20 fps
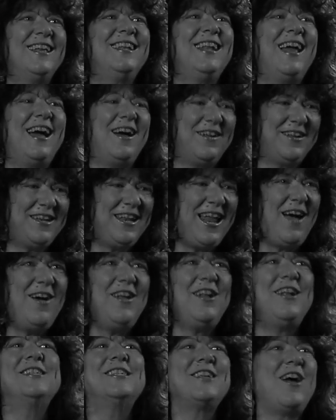Now,
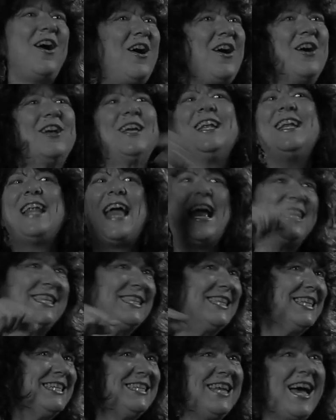now it's all connected.
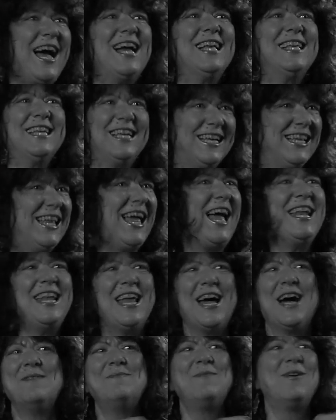More connected. I know,